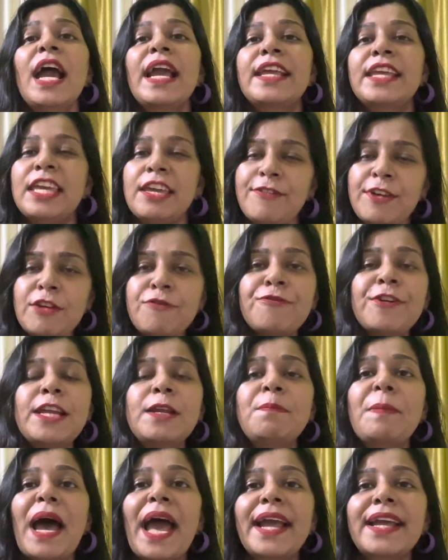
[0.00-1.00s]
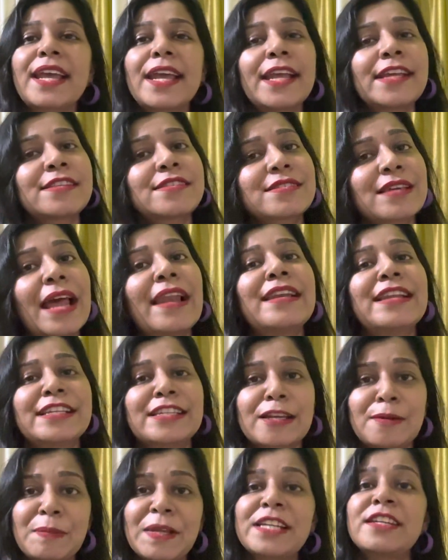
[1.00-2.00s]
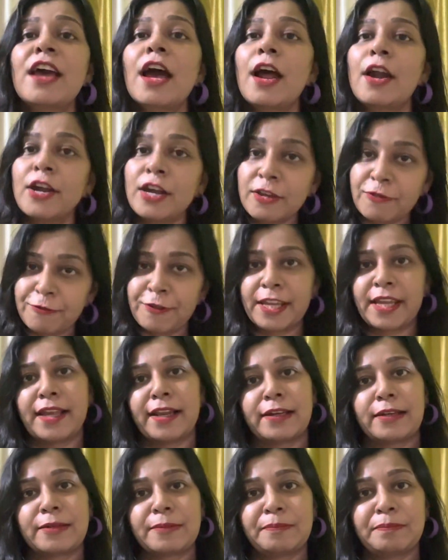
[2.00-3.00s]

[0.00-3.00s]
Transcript: giving feedback is little bit difficult.